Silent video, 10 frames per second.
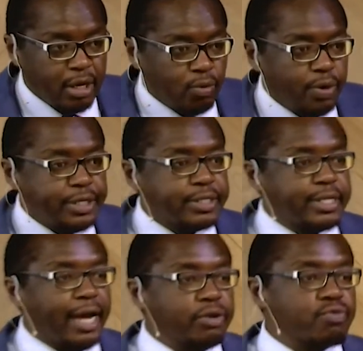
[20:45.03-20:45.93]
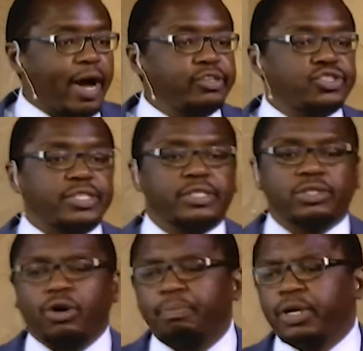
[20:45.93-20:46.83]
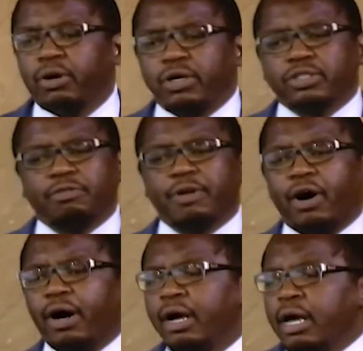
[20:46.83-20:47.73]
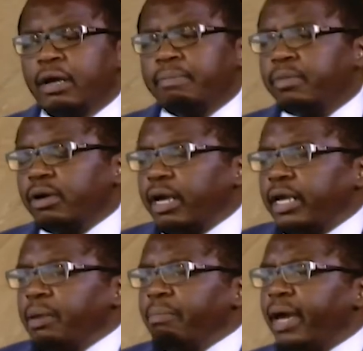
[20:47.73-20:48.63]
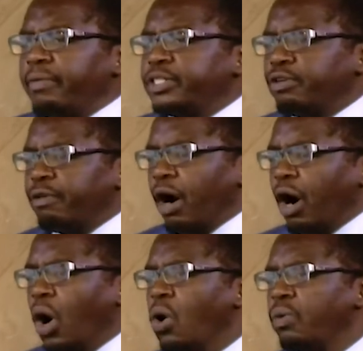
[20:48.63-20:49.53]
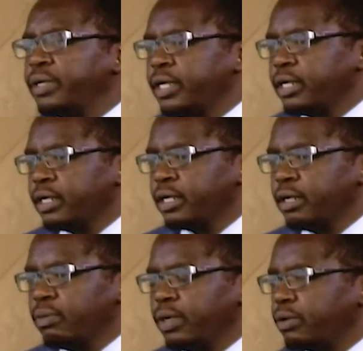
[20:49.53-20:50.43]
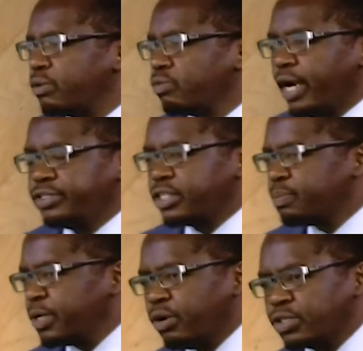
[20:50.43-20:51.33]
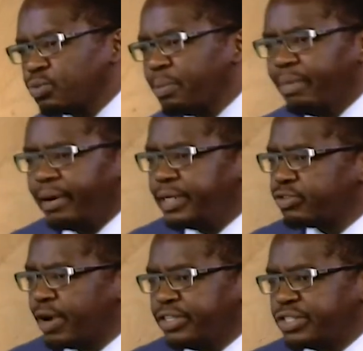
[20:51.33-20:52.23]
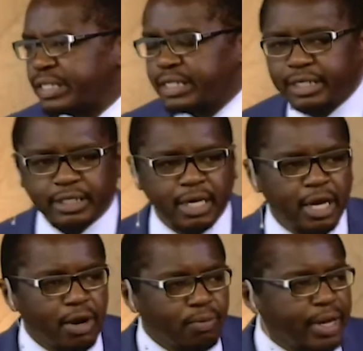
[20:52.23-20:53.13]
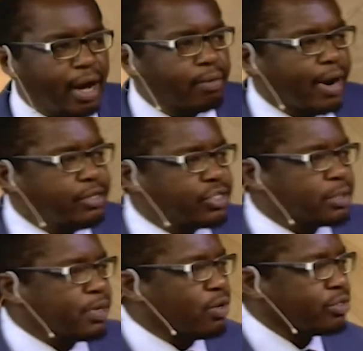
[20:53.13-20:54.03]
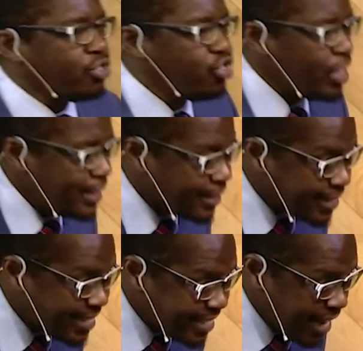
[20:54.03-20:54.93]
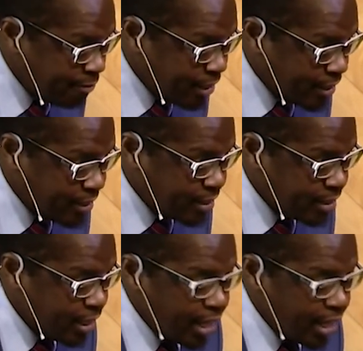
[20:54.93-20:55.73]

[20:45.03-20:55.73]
We stand righteous not because of any merit of our own. We're not righteous because we merit righteousness. We are righteous because Jesus saved us,